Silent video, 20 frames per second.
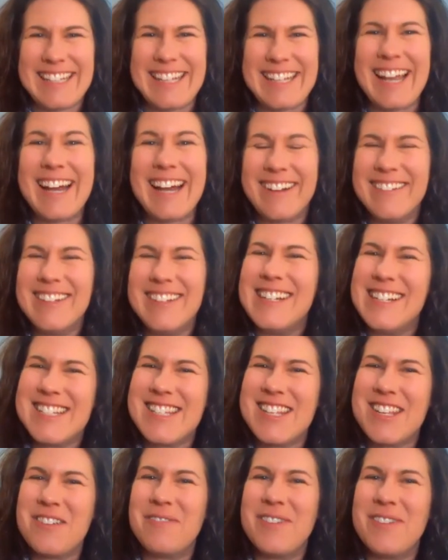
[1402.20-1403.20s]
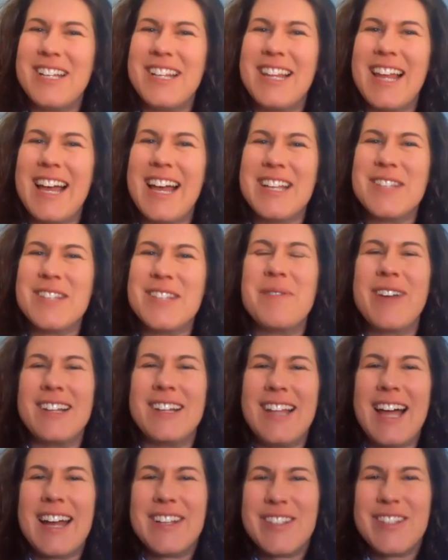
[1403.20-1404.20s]
yeah. So you realize we've
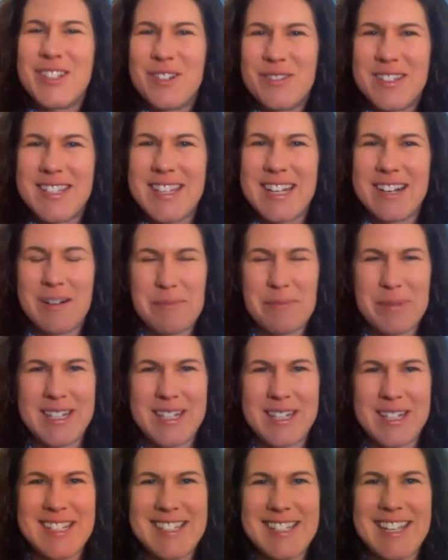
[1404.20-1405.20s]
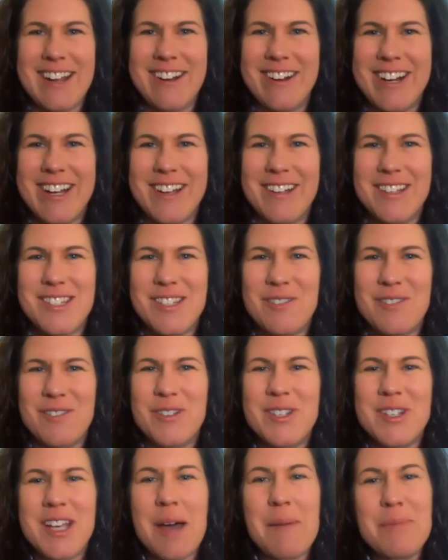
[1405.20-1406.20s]
got a lot of students that are up in the DC area. So
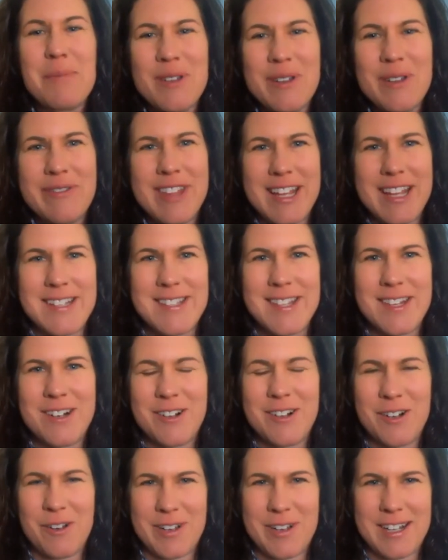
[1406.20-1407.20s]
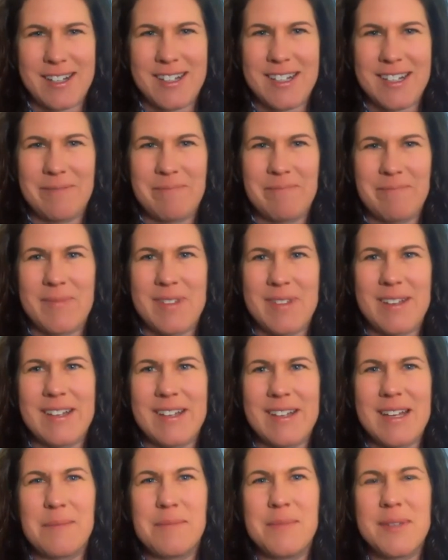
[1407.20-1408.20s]
there's a couple of things that are going on.
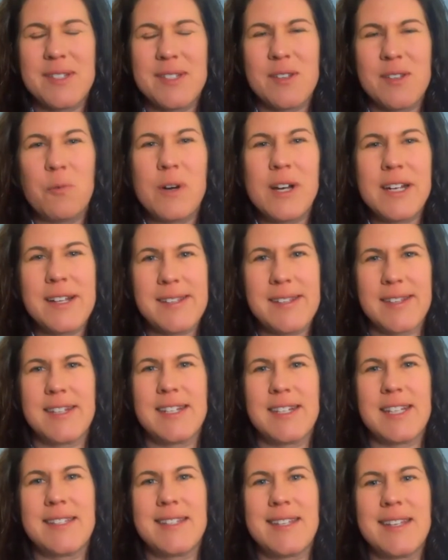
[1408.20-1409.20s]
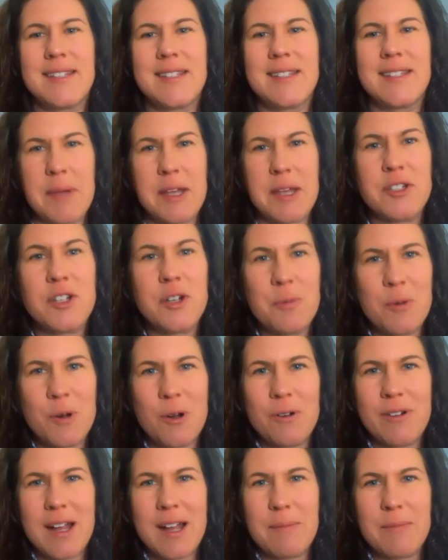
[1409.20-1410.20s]
Um, so one is the DC semester
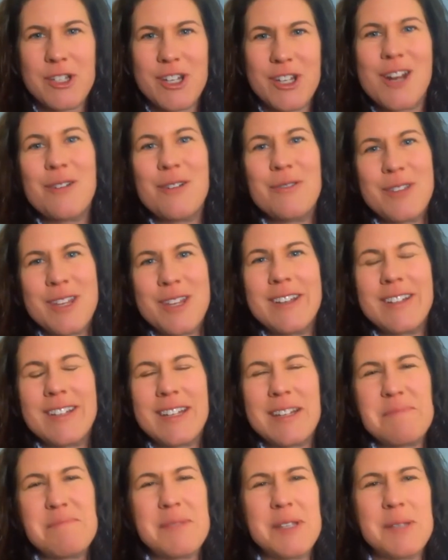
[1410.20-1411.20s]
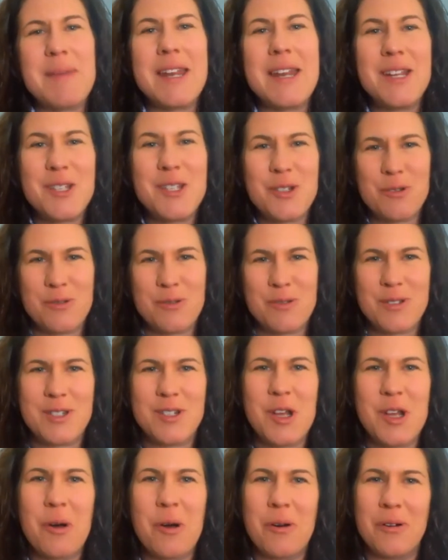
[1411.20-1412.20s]
program, which I don't think many students
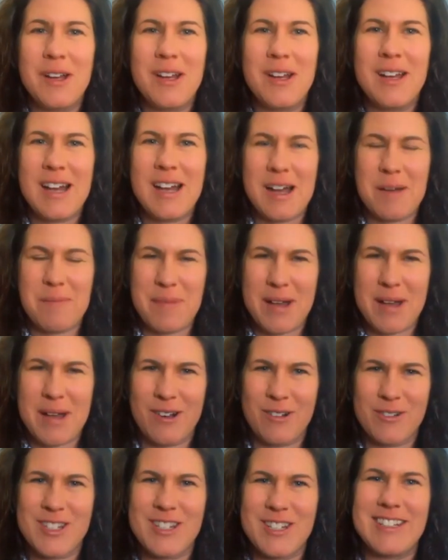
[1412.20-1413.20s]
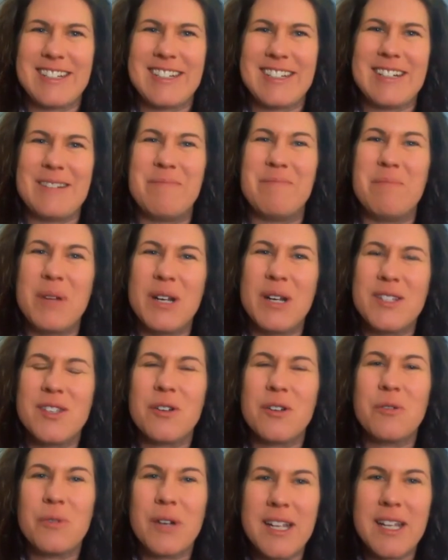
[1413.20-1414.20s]
know about, um, but it's
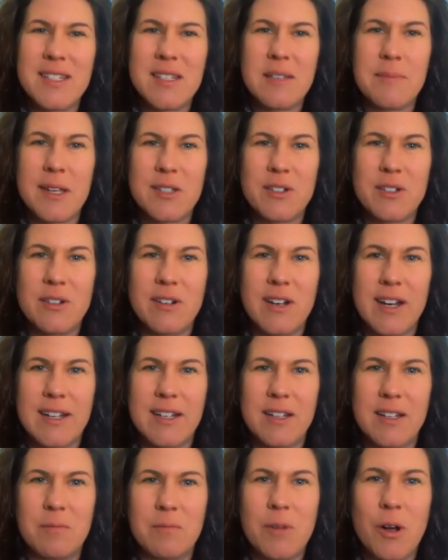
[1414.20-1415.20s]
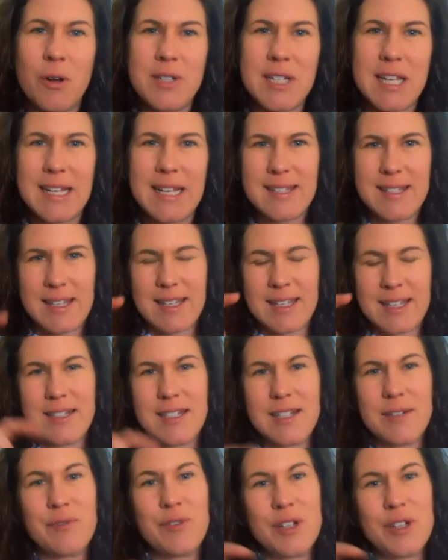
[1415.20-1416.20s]
a great semester and it rotates
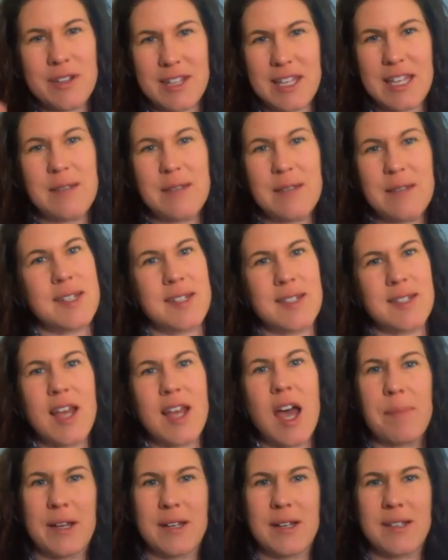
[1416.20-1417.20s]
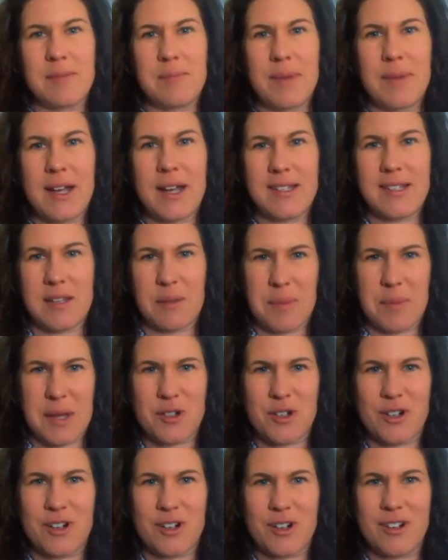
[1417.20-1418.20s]
in different themes and topics by
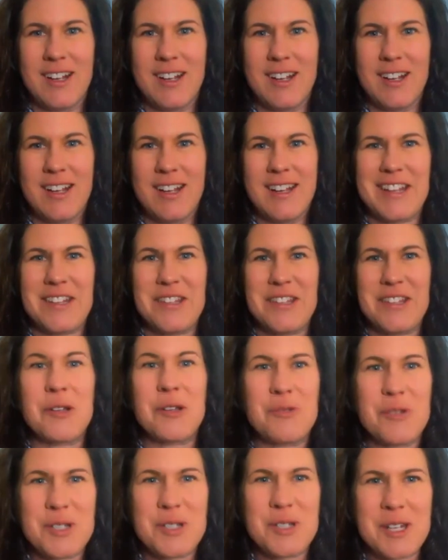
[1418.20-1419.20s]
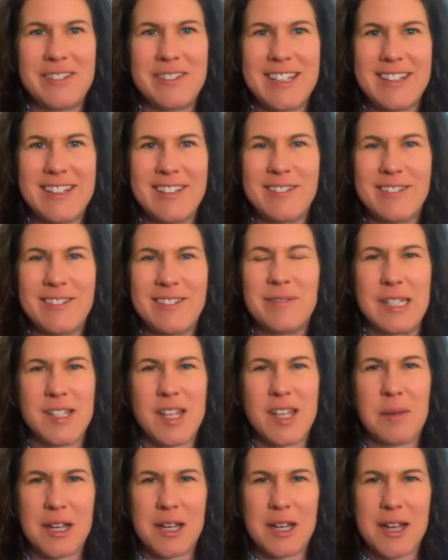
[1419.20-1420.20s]
semester. And so interestingly, the,
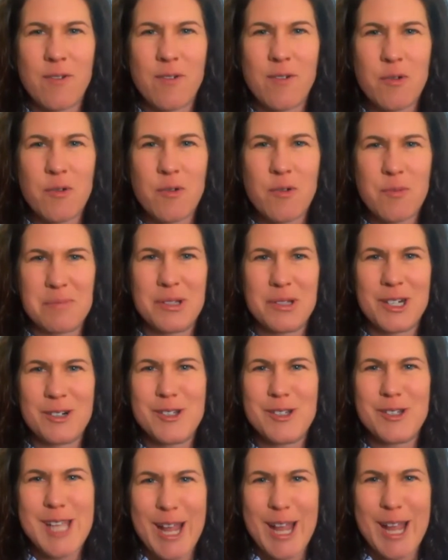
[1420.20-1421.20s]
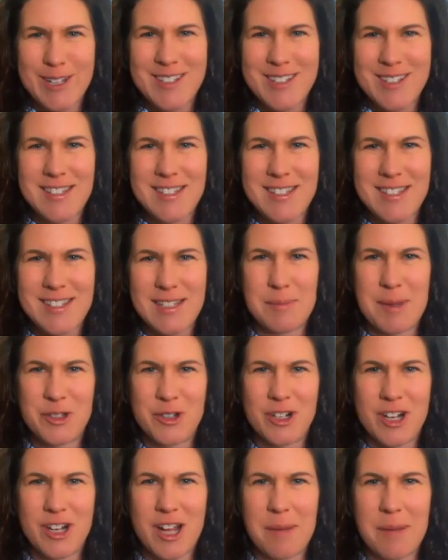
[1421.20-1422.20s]
it's going to be a government and political science
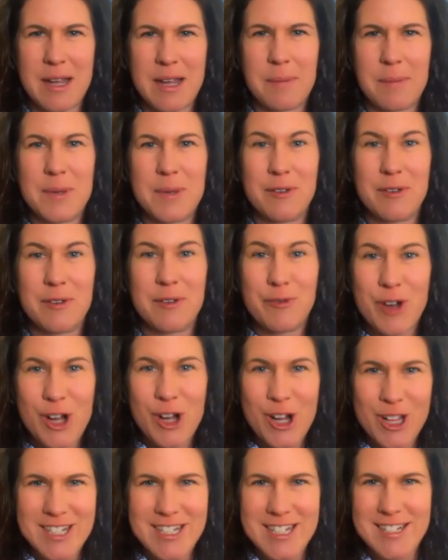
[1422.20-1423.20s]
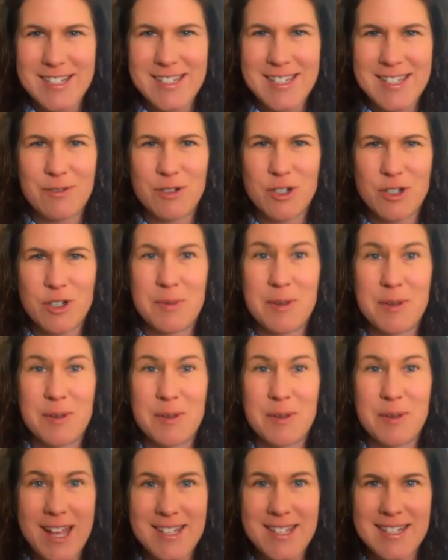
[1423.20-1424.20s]
semester coming up in the fall in DC, which would
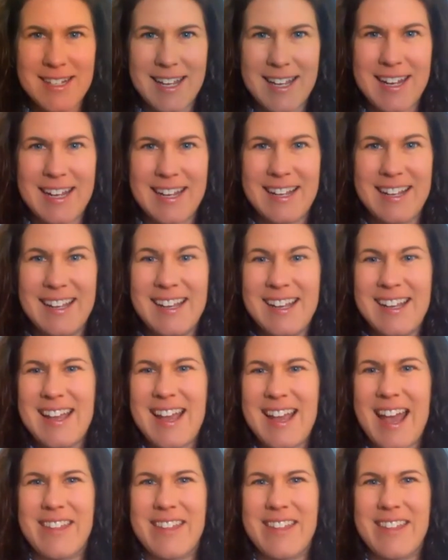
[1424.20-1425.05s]
be fascinating.